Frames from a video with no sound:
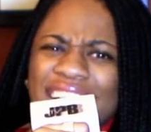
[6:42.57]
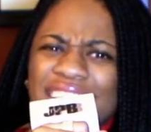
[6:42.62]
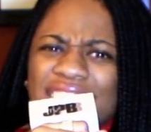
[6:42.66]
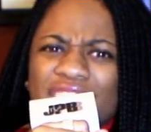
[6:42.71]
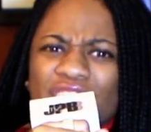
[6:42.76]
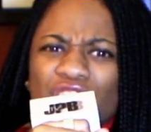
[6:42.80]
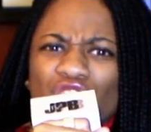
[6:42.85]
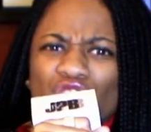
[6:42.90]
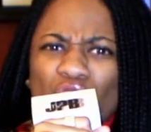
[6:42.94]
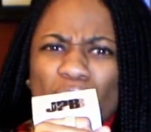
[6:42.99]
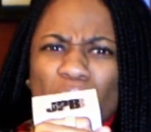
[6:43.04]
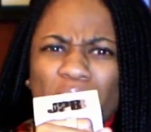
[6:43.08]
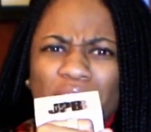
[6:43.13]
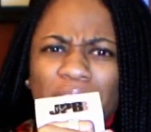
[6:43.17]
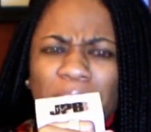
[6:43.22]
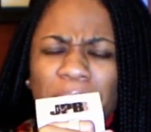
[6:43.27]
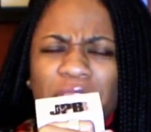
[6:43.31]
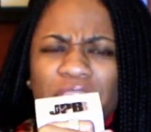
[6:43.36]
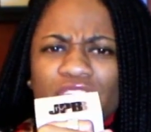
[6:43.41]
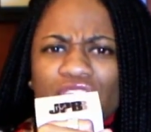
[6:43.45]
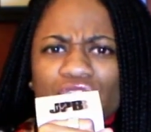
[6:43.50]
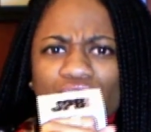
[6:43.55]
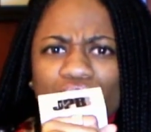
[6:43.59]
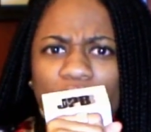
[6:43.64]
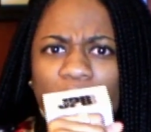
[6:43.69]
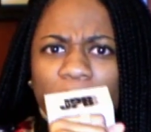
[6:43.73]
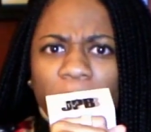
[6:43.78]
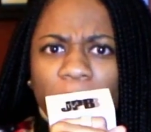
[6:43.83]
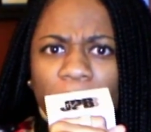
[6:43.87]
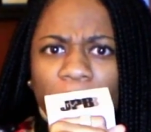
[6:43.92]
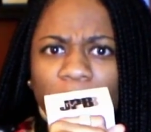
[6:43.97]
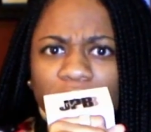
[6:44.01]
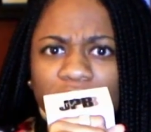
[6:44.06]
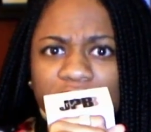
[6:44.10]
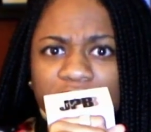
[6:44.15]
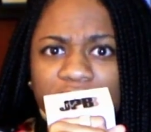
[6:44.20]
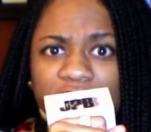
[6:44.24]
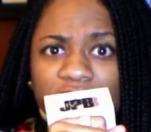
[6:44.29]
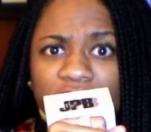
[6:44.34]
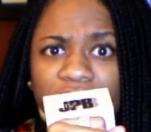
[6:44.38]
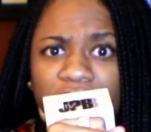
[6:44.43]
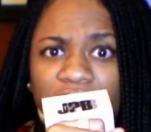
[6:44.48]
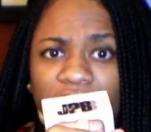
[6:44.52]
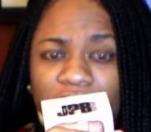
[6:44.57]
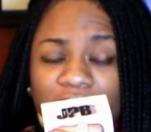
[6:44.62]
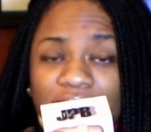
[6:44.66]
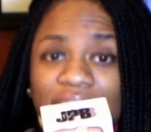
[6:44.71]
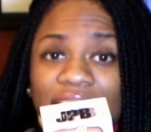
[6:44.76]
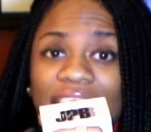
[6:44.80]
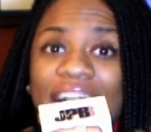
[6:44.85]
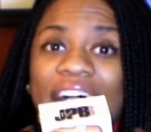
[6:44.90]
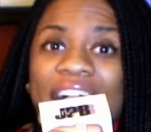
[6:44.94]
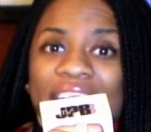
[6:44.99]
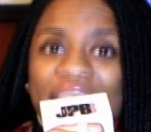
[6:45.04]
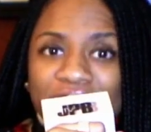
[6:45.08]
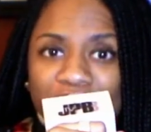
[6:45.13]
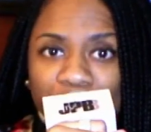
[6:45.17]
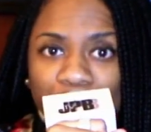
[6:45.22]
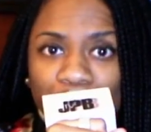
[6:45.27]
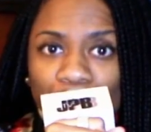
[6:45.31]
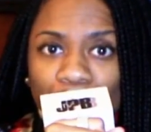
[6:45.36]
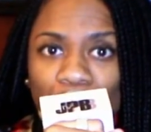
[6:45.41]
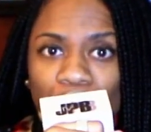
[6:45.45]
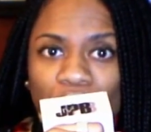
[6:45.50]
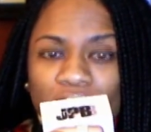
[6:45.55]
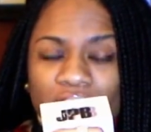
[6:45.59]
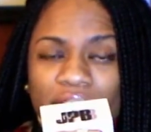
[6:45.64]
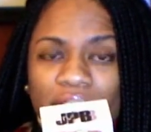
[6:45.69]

I said, you know what, let me just rap about the stuff that I do.